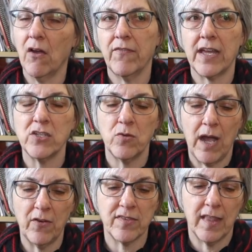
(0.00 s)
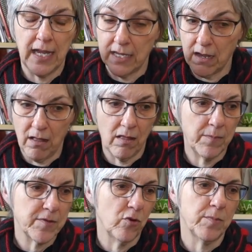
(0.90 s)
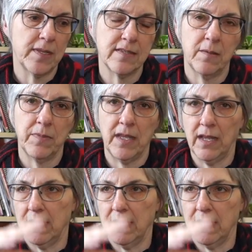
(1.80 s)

Oh, I've got 2 hours, and I get all absorbed in something,